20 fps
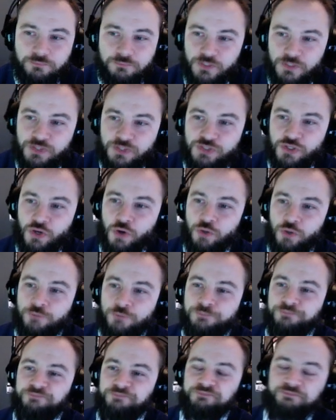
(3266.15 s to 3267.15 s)
So
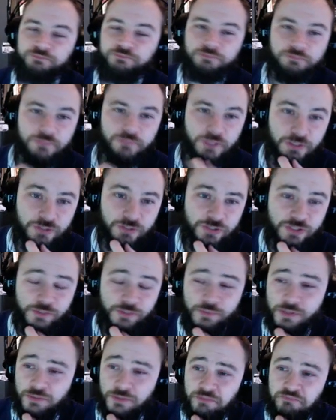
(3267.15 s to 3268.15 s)
it should
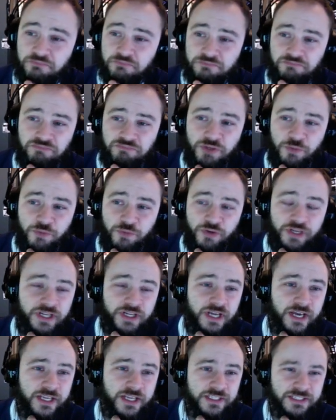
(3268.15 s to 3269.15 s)
be you know pretty
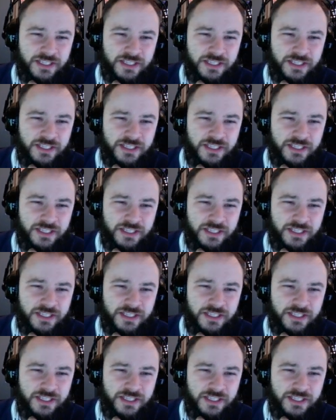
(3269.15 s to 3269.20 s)
nice.